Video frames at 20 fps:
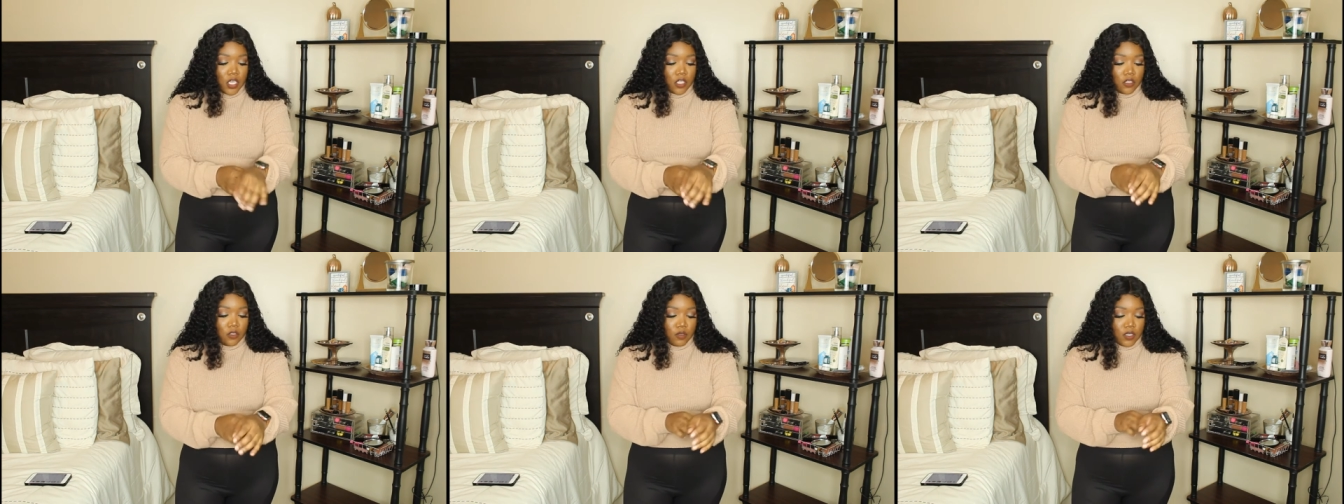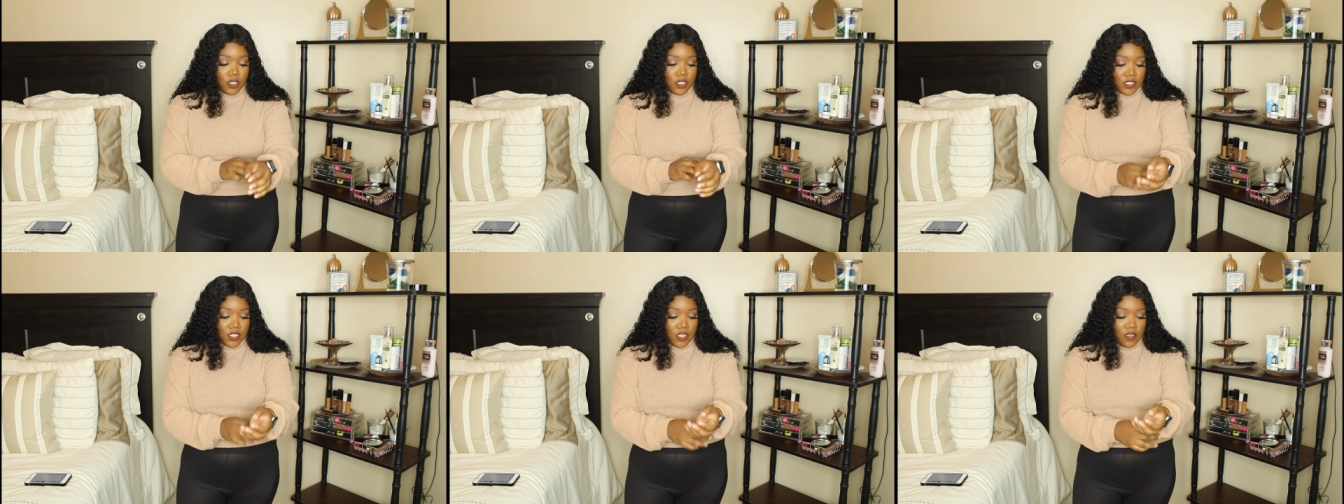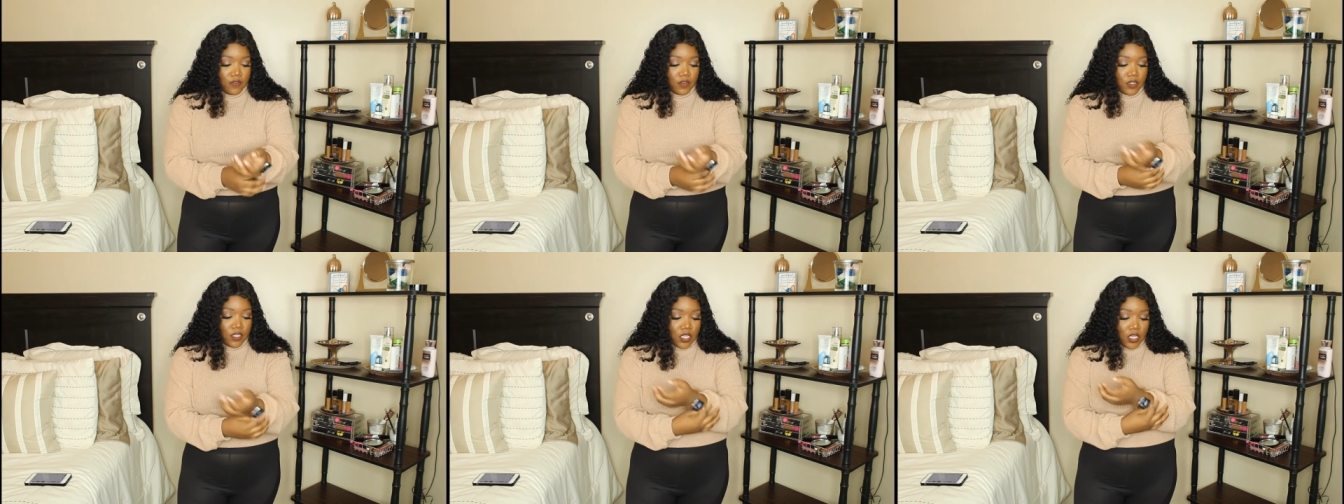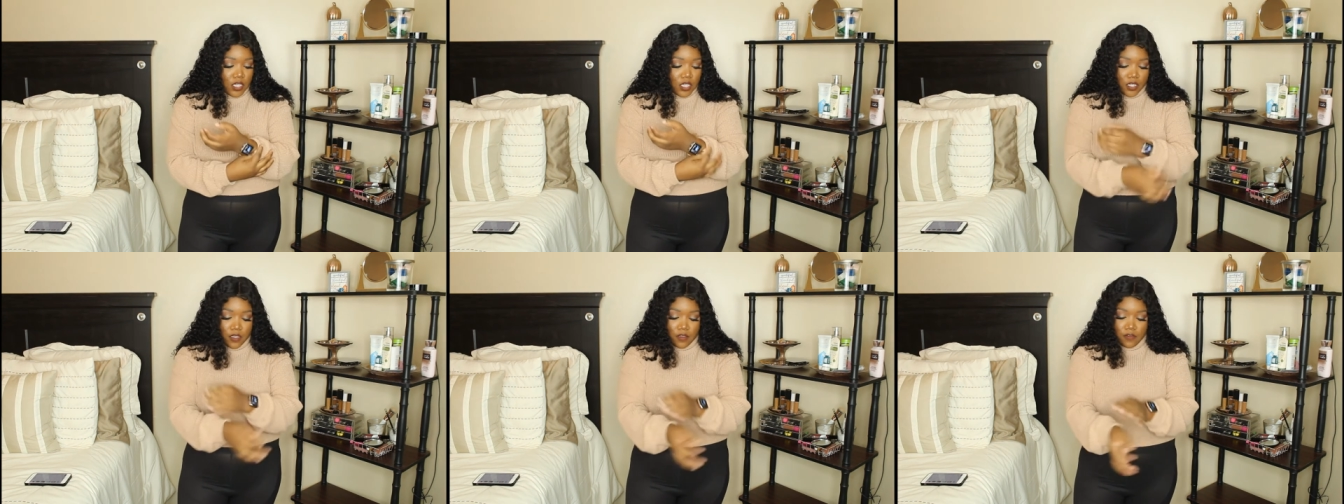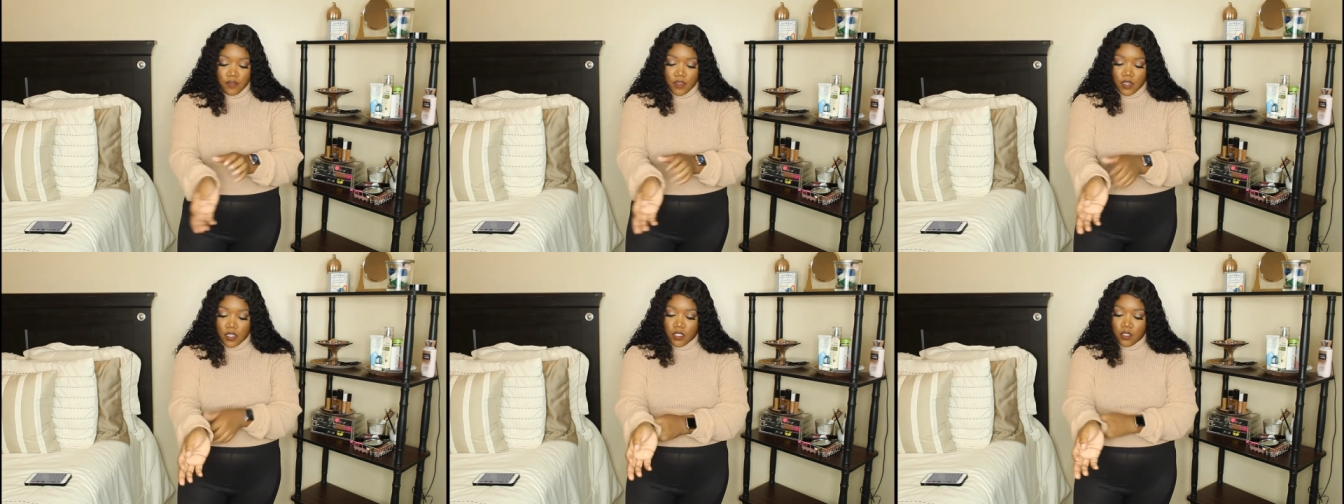You can definitely
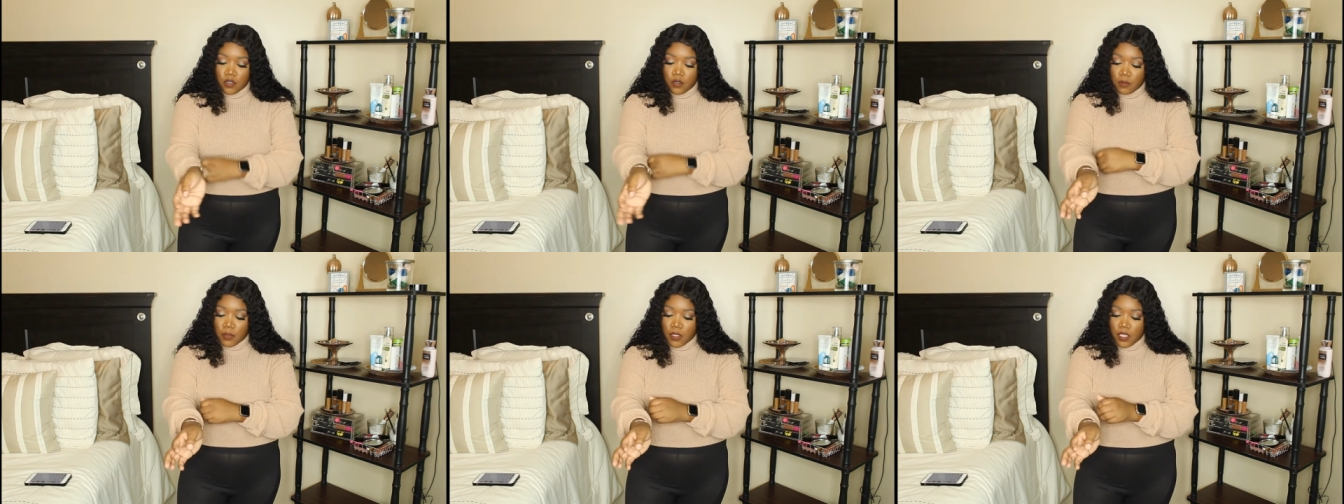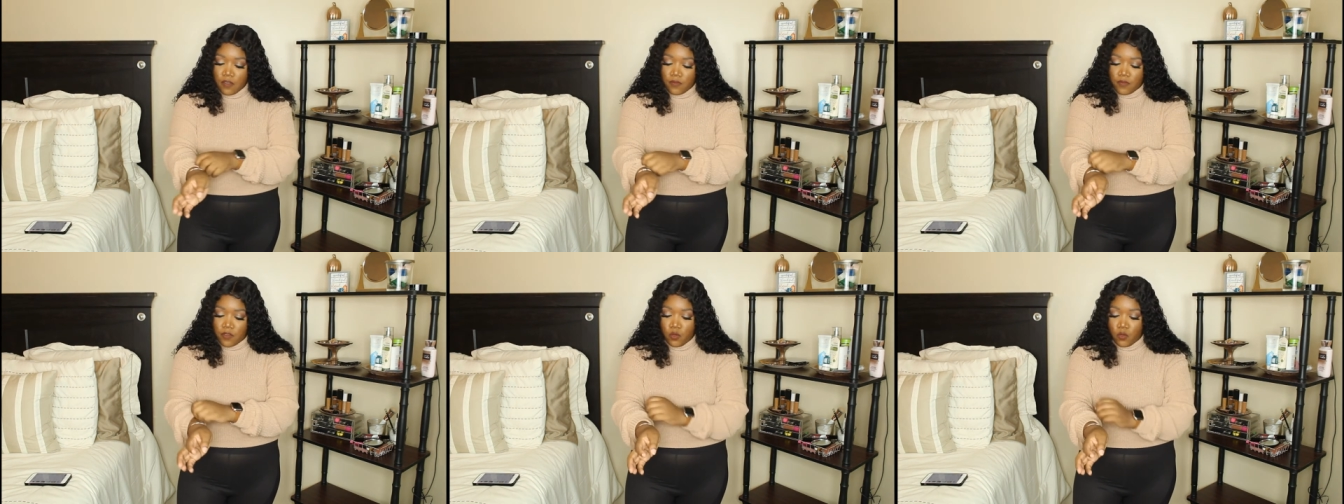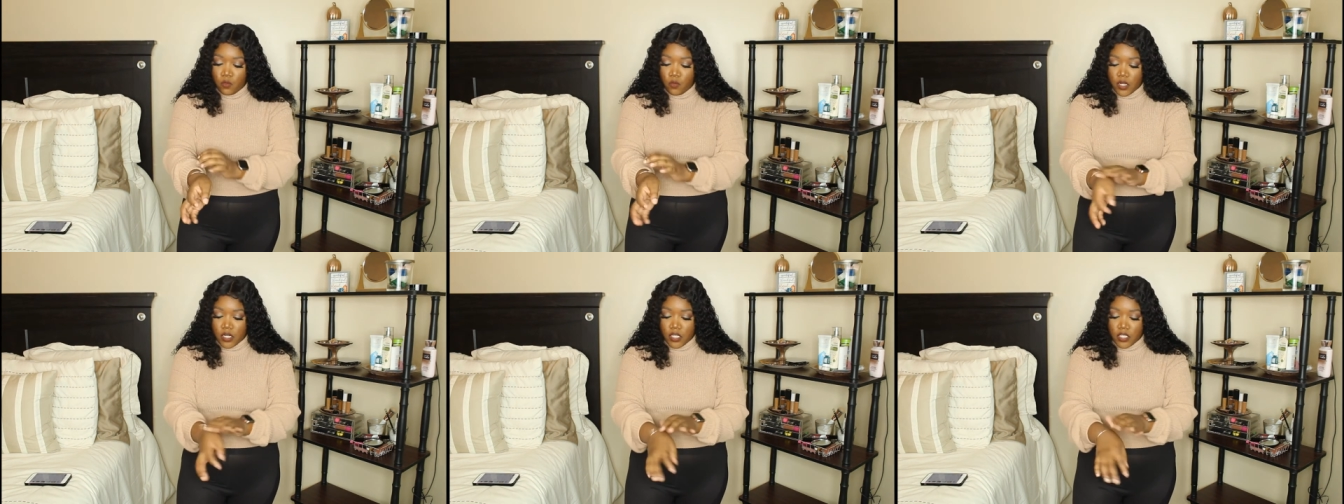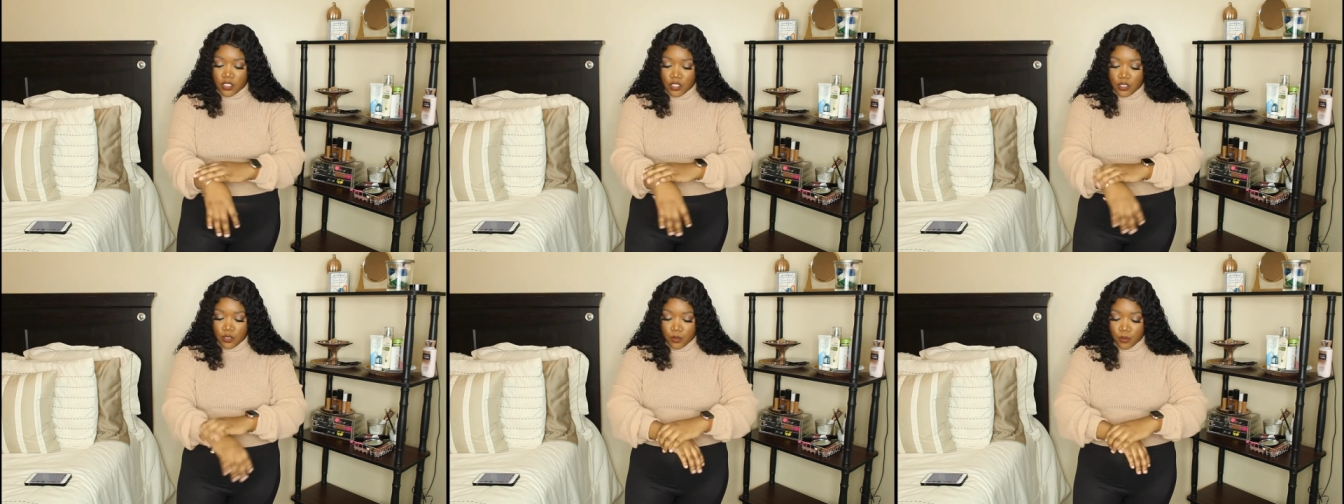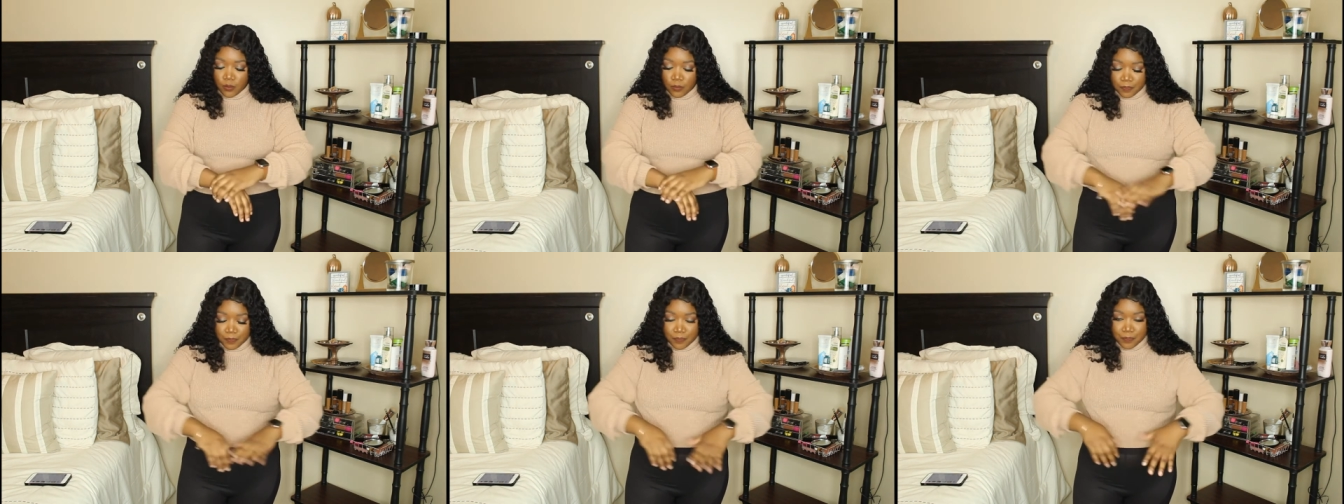cuff it a little bit if you wanted to.